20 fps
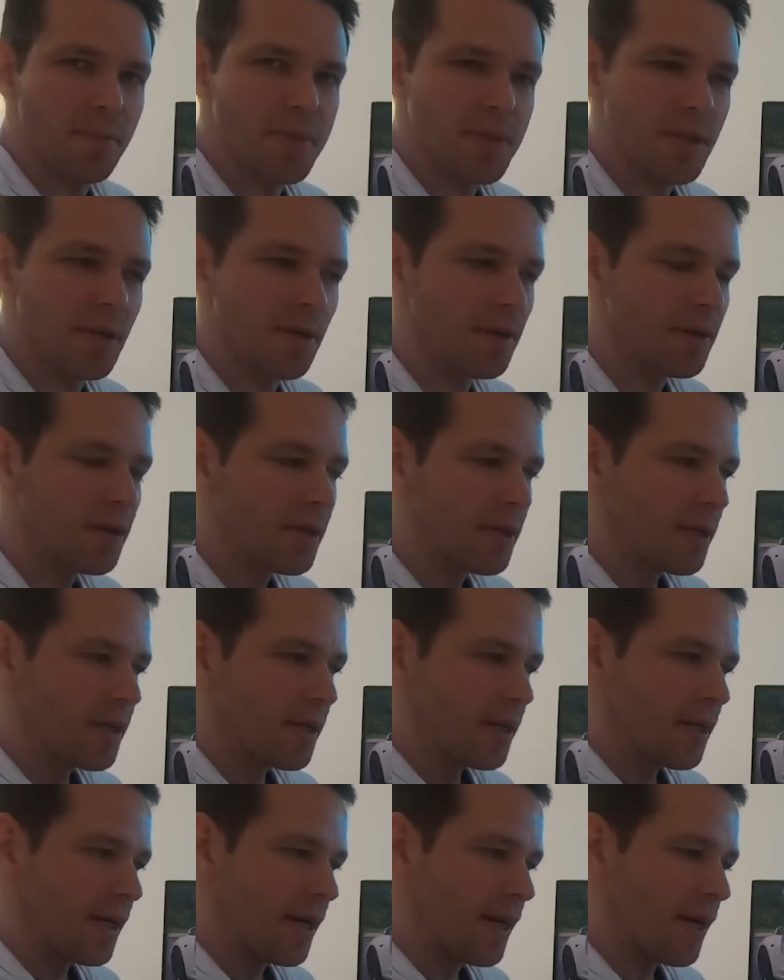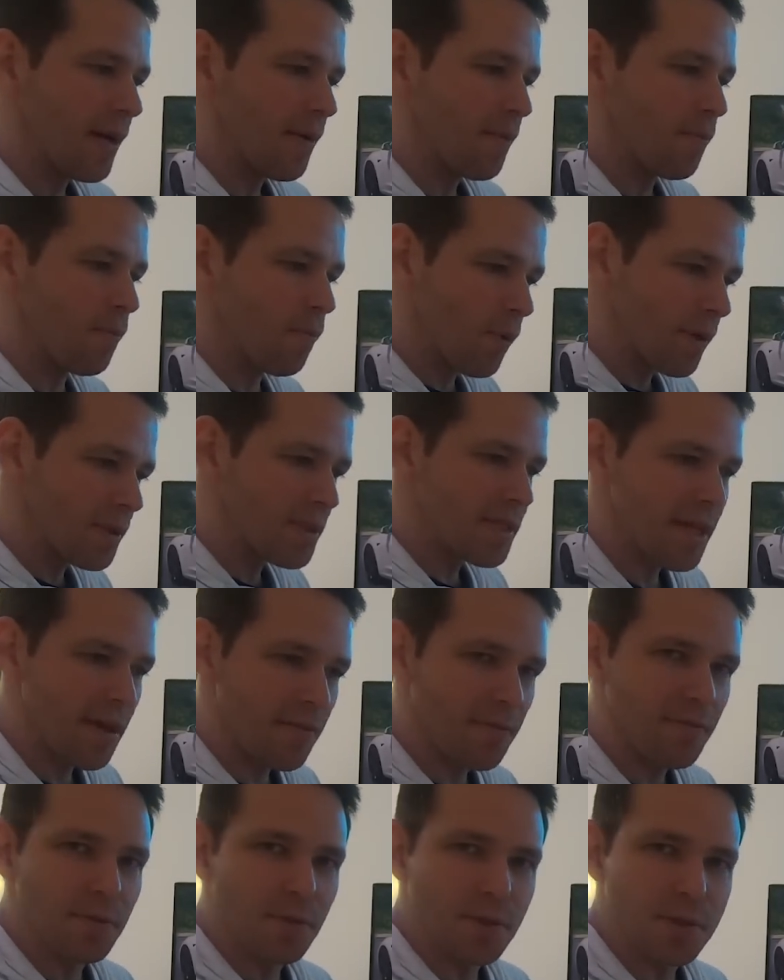So once that
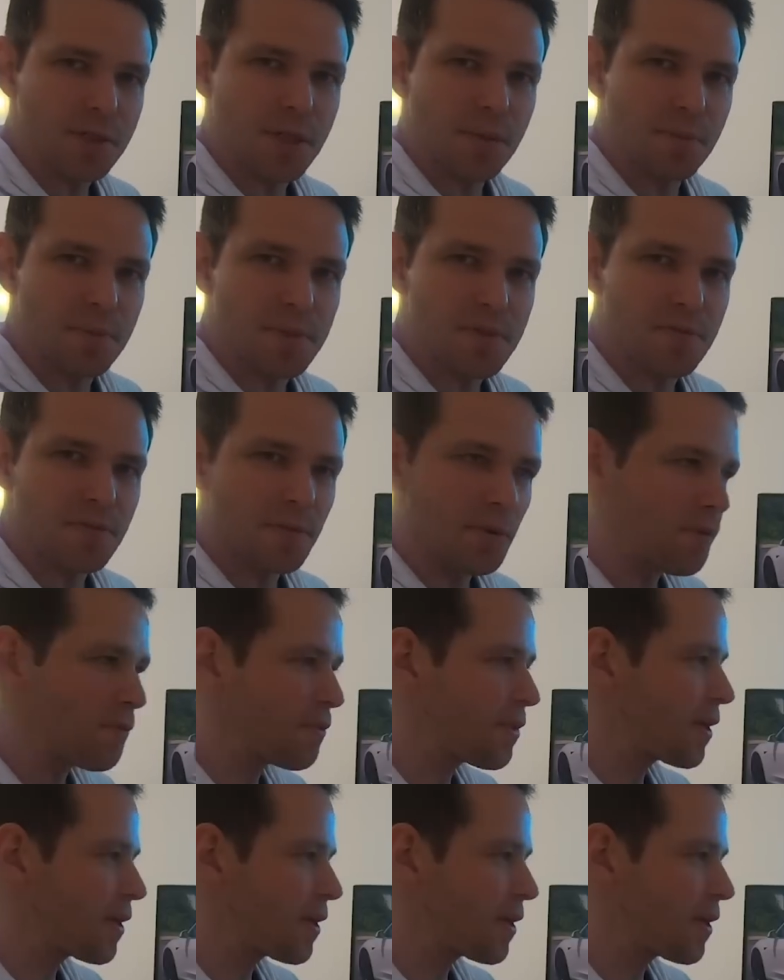first ship is full,